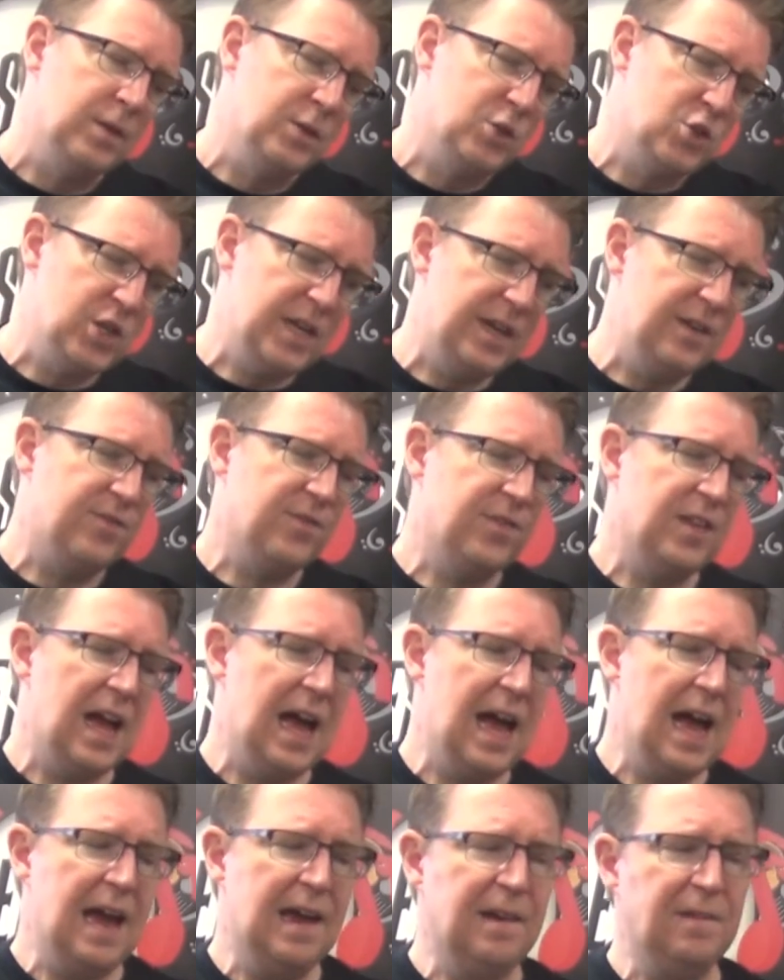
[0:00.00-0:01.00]
G
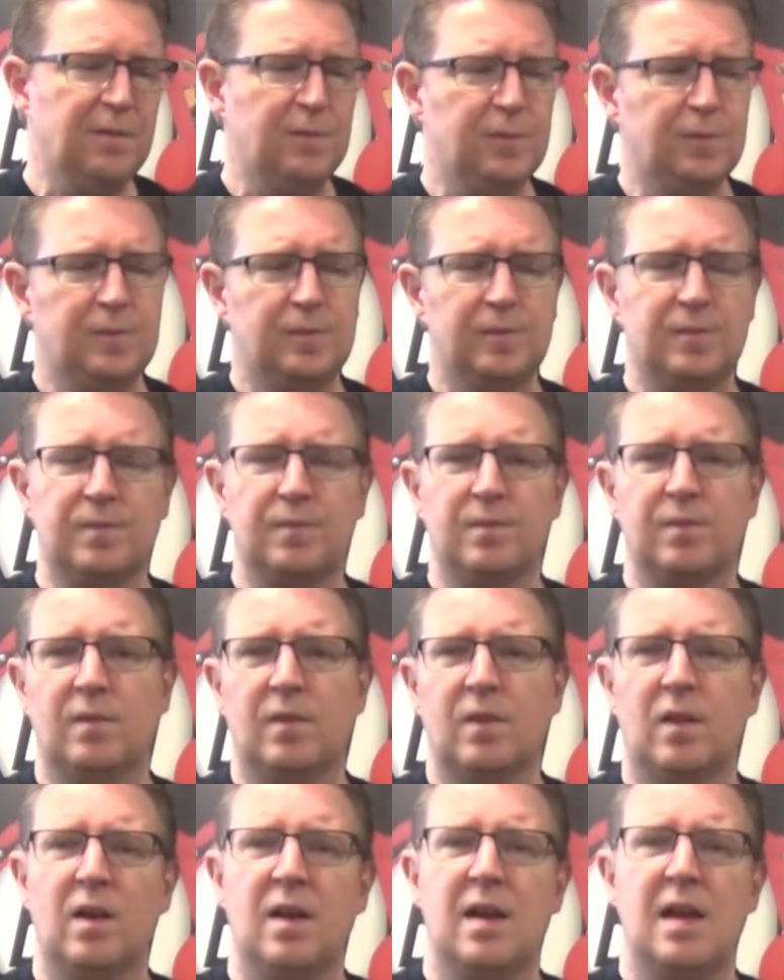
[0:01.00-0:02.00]
flat.
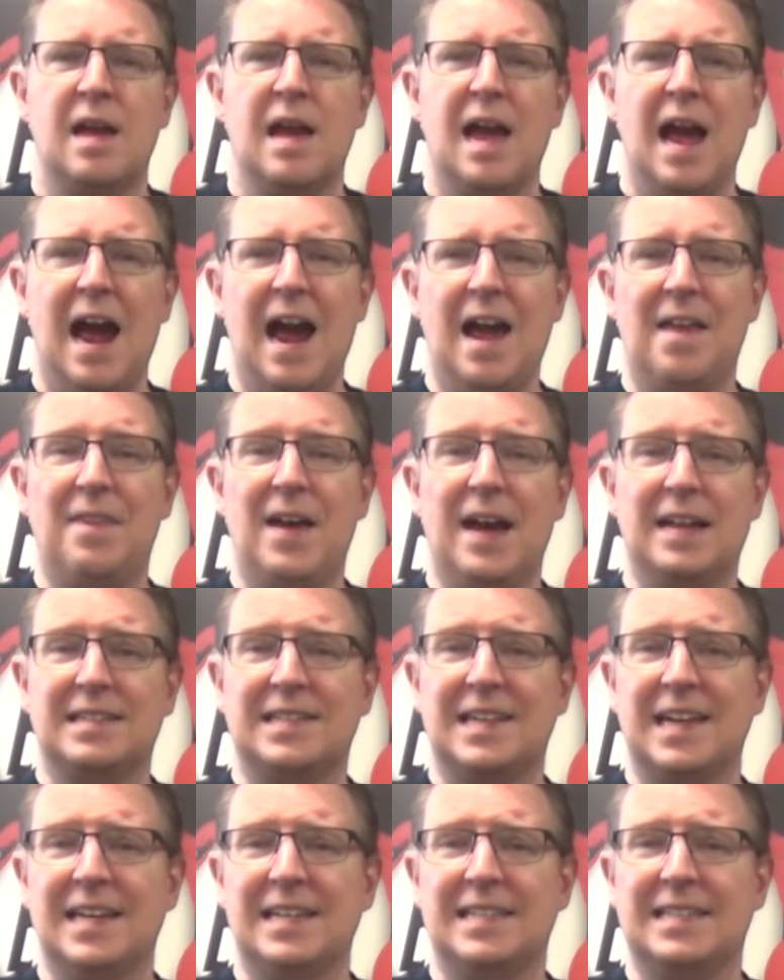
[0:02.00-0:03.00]
And
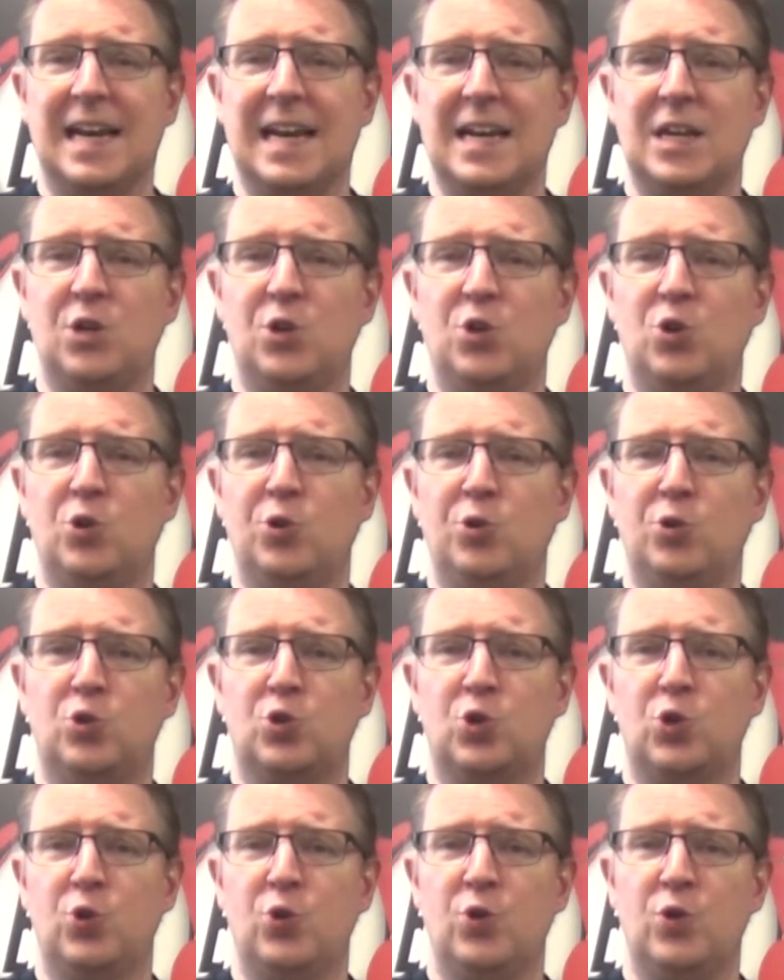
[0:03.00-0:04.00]
that's going to take
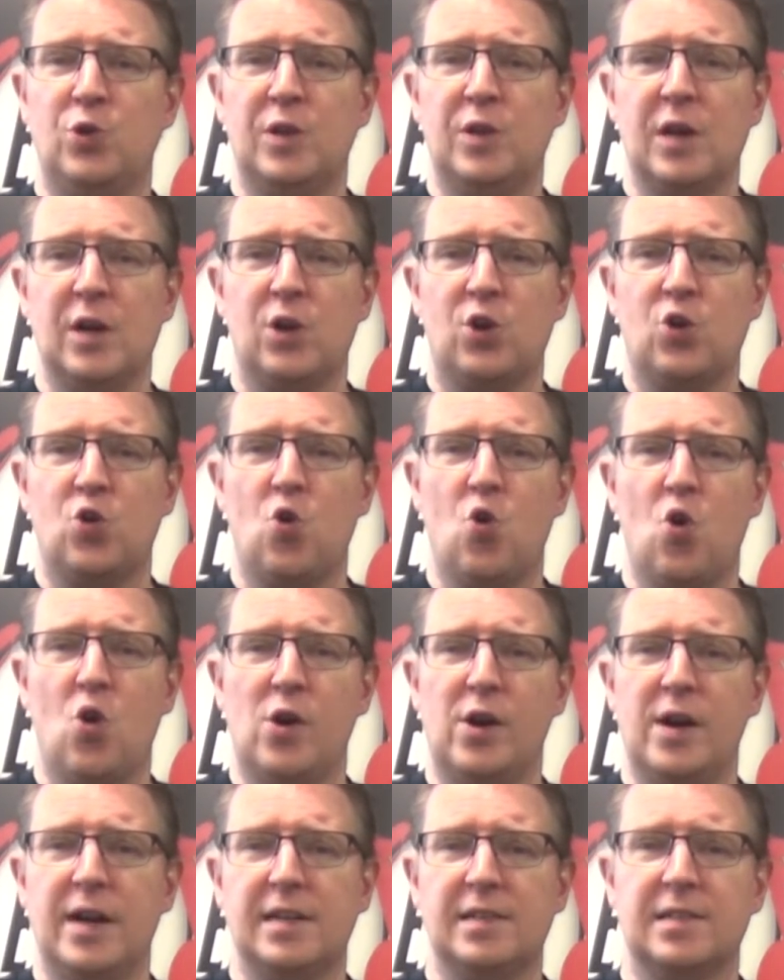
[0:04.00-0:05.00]
you to the
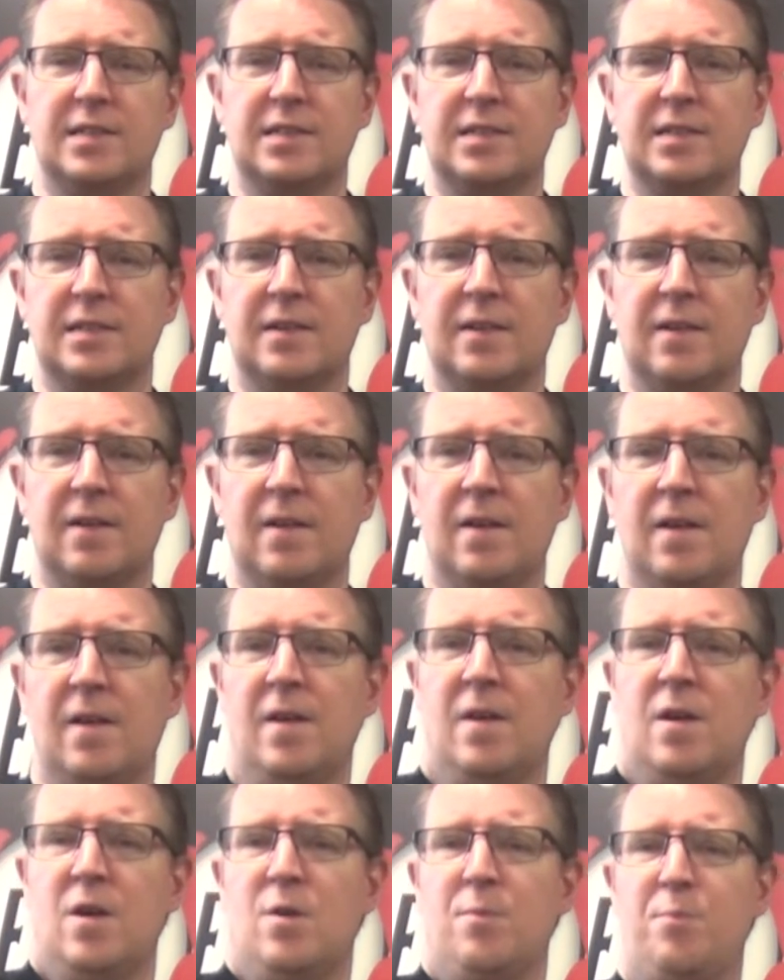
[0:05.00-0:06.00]
chorus.
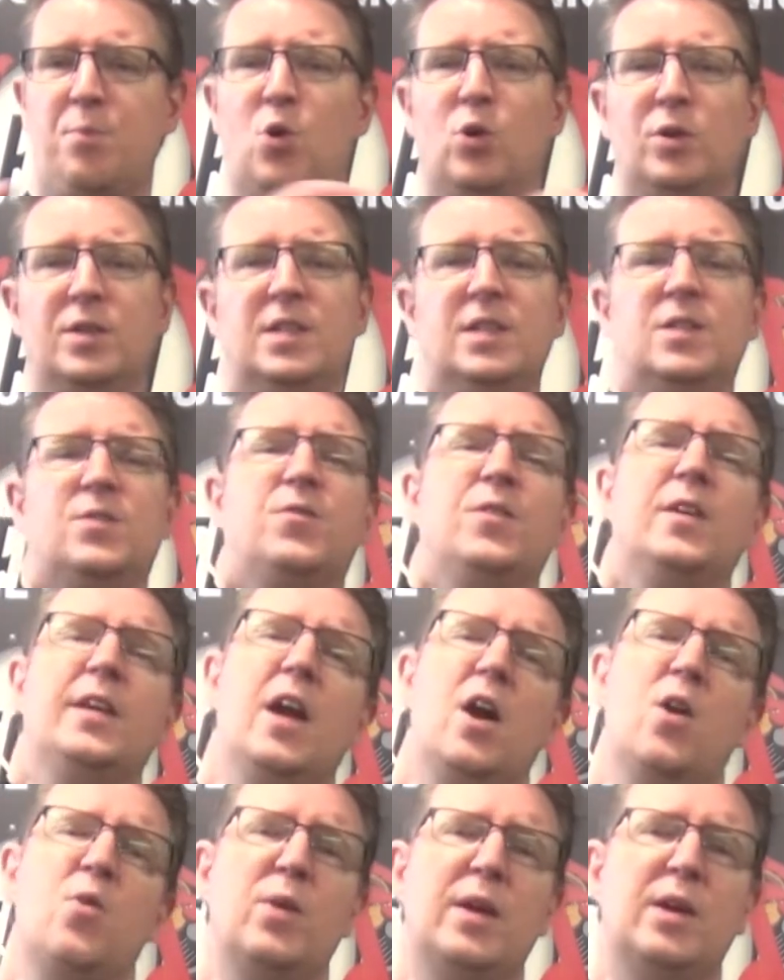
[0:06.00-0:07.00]
Pause this
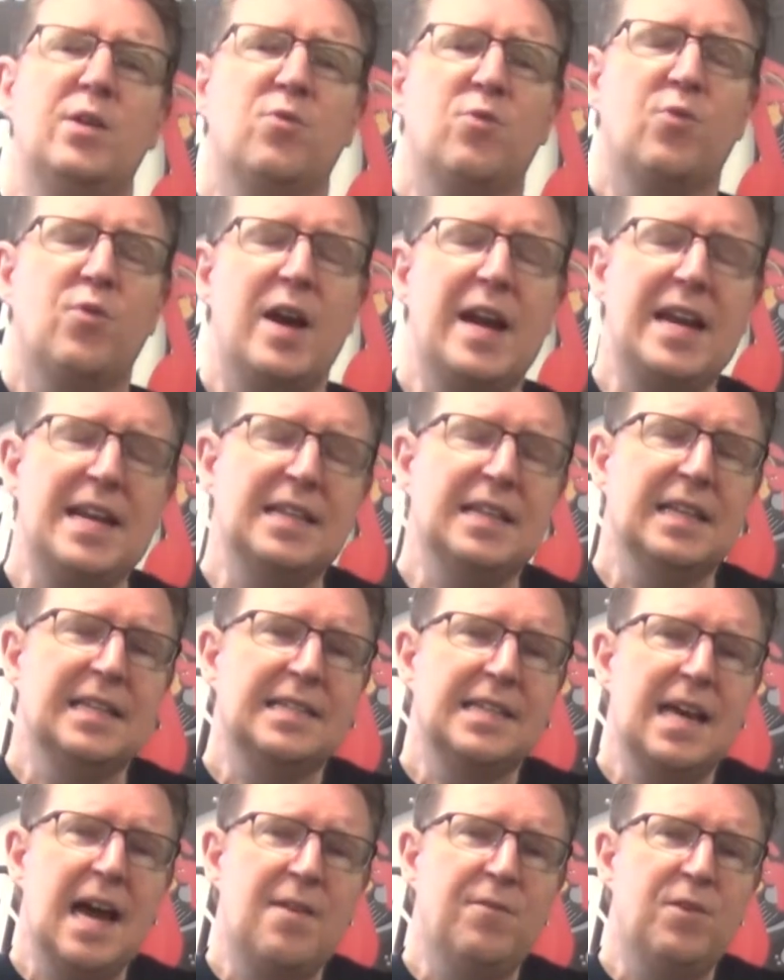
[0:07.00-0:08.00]
video when you're ready.
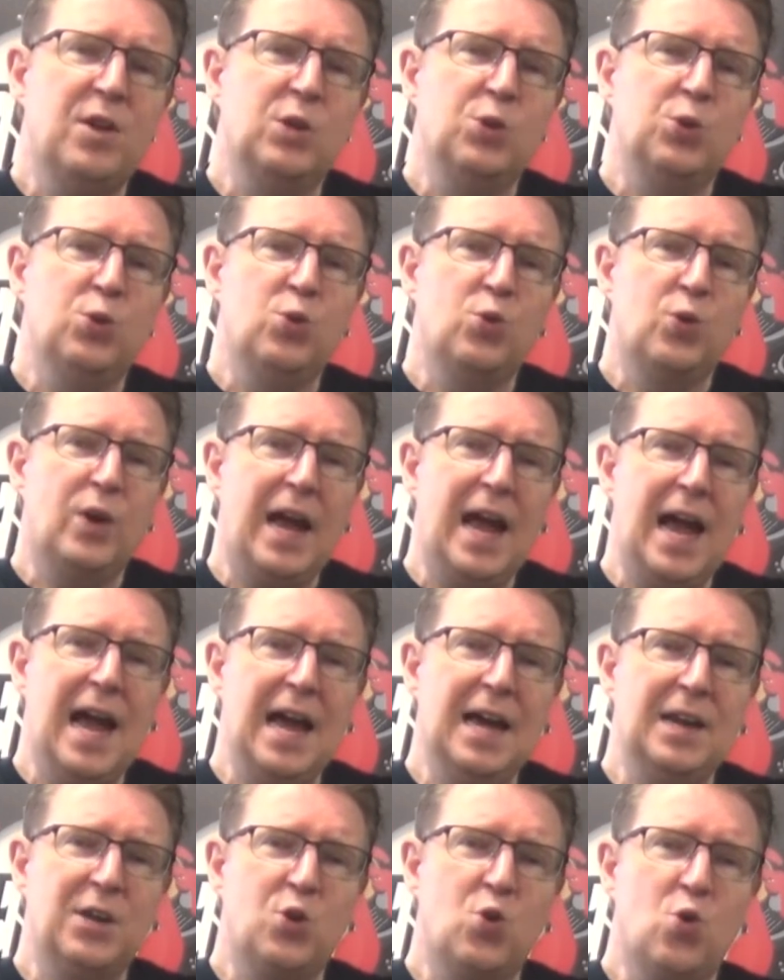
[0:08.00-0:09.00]
Let's have a look
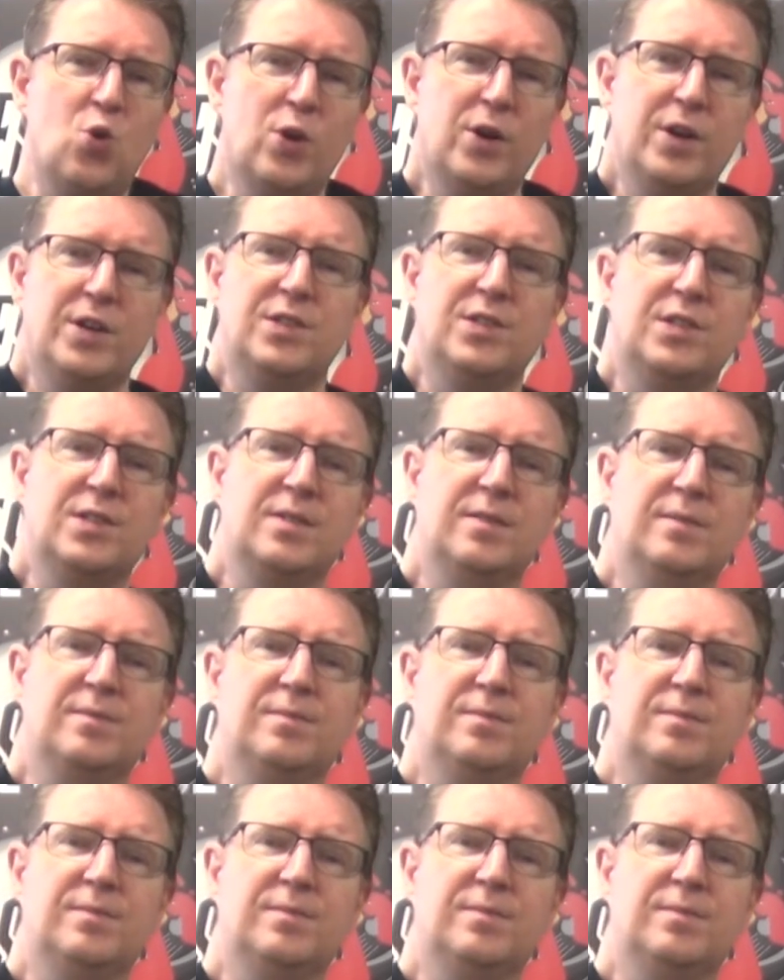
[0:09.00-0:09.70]
at chorus.